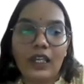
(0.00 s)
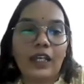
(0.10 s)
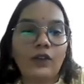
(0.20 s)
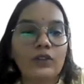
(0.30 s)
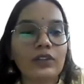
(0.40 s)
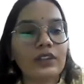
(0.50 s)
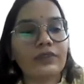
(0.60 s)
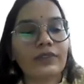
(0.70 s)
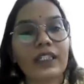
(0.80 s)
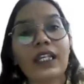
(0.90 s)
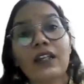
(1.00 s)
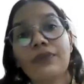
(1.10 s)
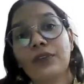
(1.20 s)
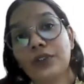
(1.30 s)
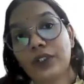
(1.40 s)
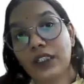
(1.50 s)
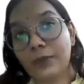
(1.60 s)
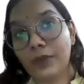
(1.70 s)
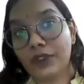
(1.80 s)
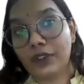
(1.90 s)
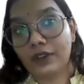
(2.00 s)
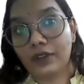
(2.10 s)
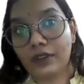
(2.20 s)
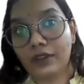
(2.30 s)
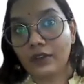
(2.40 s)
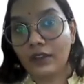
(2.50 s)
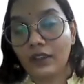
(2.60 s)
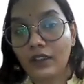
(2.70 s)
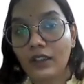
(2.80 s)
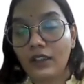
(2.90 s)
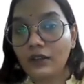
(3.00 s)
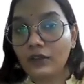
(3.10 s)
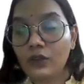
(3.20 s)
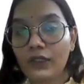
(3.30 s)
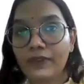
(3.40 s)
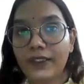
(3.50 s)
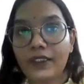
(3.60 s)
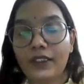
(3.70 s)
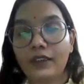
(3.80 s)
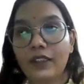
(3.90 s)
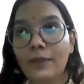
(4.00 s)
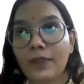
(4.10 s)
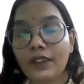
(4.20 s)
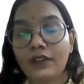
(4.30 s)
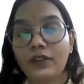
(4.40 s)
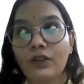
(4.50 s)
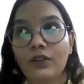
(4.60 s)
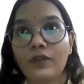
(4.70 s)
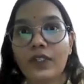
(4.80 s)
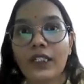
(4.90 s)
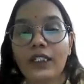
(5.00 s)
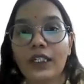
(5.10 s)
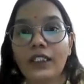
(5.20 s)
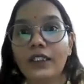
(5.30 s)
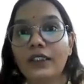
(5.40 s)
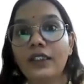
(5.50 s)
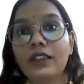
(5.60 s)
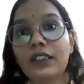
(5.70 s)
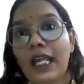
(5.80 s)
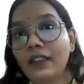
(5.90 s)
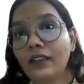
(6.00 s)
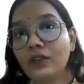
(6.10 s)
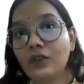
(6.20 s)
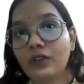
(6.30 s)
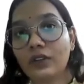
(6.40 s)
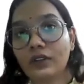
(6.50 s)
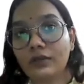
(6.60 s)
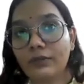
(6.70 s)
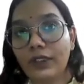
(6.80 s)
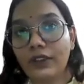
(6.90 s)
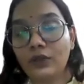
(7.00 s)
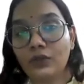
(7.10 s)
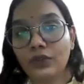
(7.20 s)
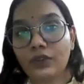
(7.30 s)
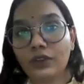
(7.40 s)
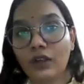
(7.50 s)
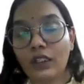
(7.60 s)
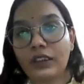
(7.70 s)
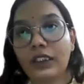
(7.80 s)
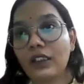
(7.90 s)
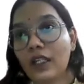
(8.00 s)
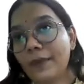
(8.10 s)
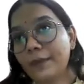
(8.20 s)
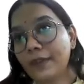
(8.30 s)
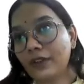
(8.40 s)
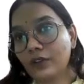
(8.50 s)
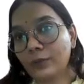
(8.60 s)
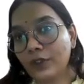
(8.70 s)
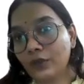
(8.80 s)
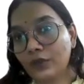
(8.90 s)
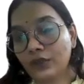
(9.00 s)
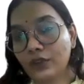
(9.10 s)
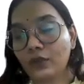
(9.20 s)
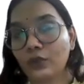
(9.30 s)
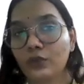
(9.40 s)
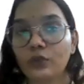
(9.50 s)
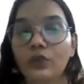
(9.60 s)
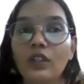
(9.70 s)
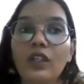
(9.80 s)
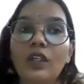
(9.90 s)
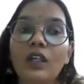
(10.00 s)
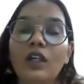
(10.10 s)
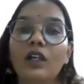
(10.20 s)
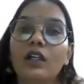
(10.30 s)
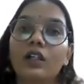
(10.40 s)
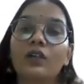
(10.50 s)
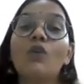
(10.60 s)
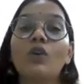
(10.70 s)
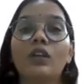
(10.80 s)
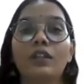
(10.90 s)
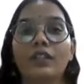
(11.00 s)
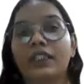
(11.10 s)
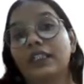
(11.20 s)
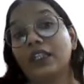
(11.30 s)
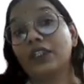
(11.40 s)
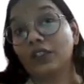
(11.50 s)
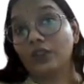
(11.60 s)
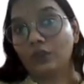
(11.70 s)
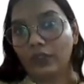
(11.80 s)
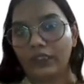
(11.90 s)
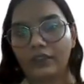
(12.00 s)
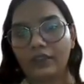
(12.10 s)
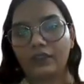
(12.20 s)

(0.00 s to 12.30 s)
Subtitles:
And also it is very helpful during emergencies. So if there's an emergency all over India, then single act could be used, or single amendment could be used to hold the nation together.